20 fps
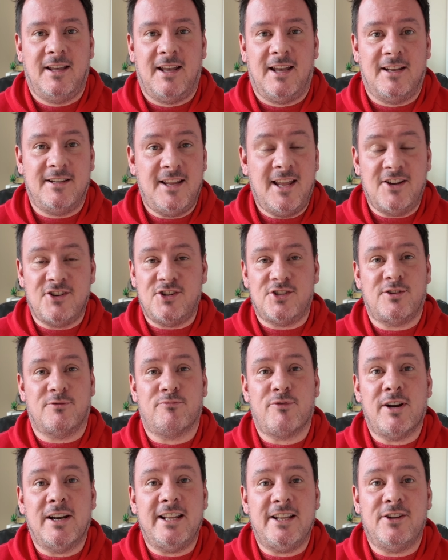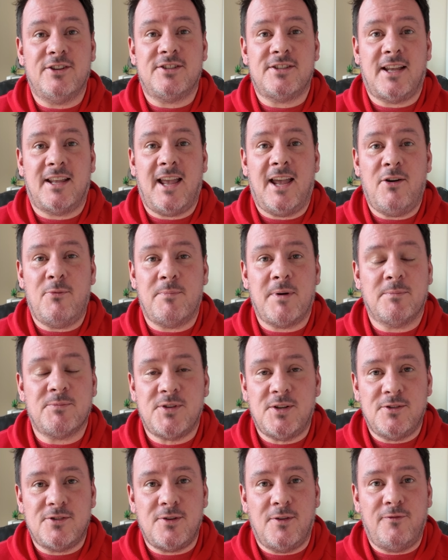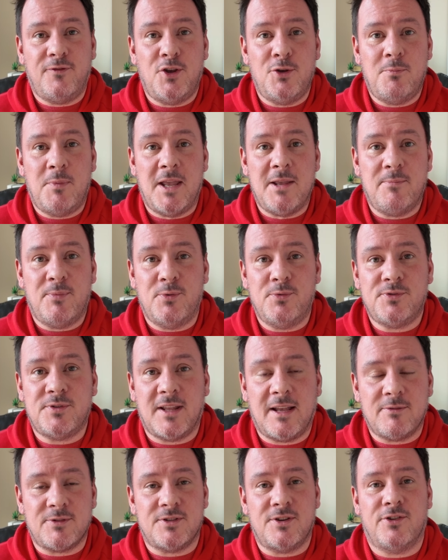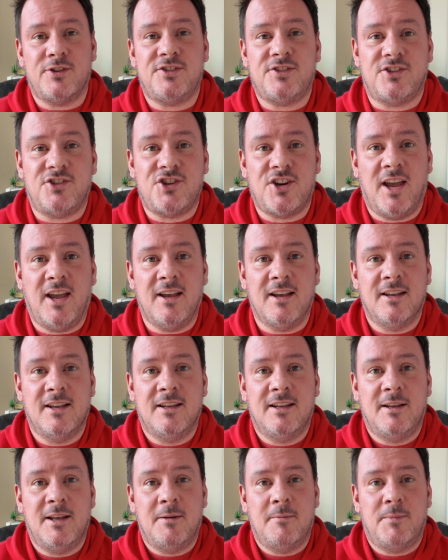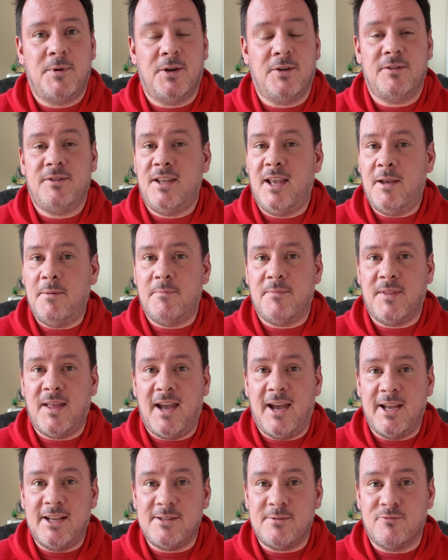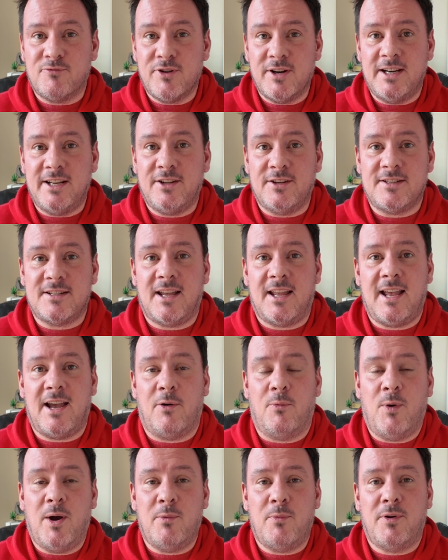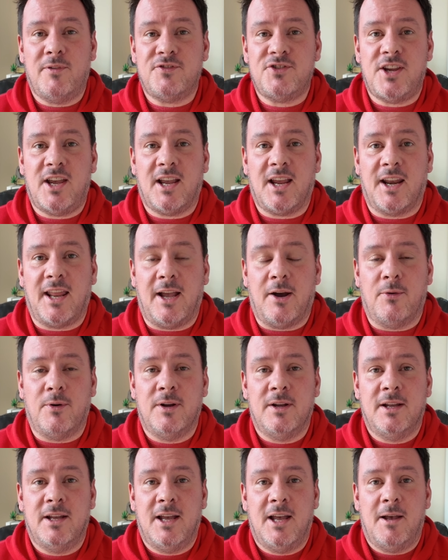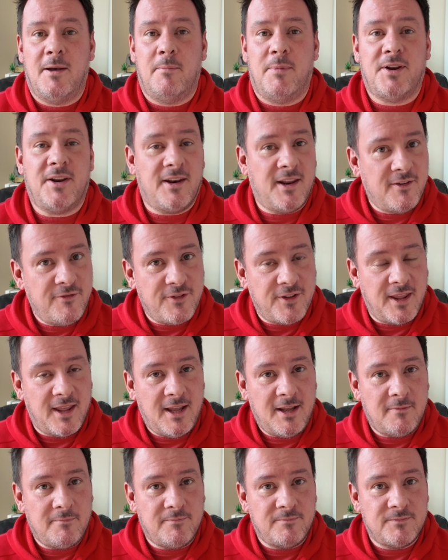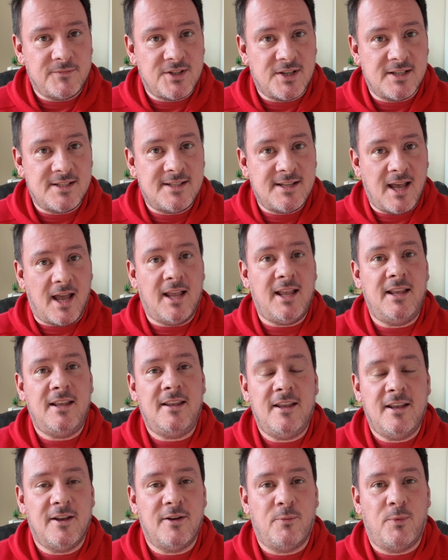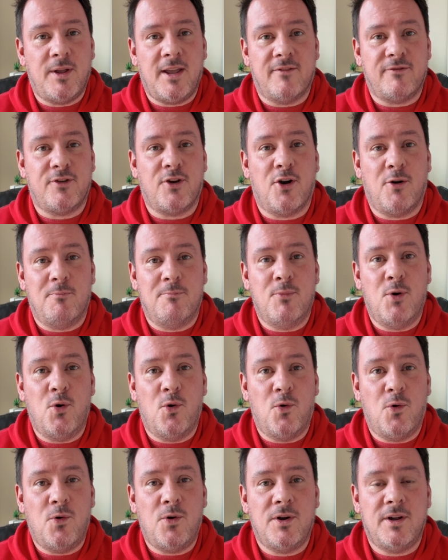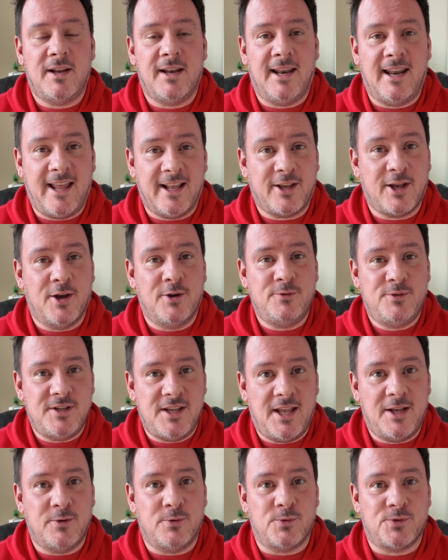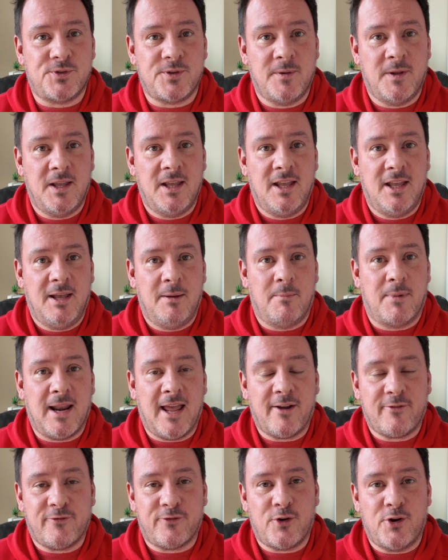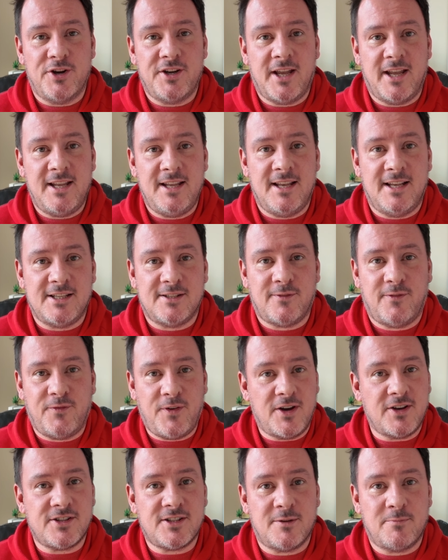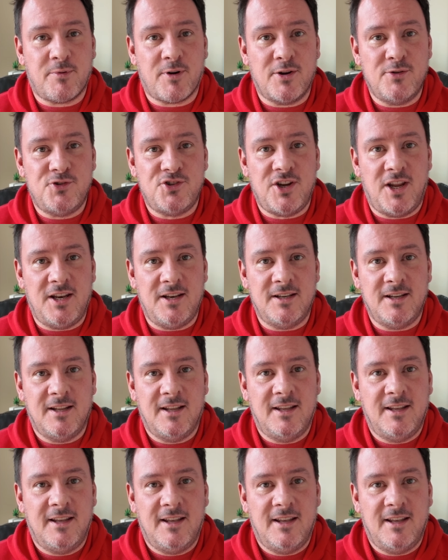And yeah, just a really good day out, bumped into a few people, so that was nice to chat. But yeah, that is a really good day out, well worth checking out. But enough of that, today we have got more LEGO deals. Black Friday is fast approaching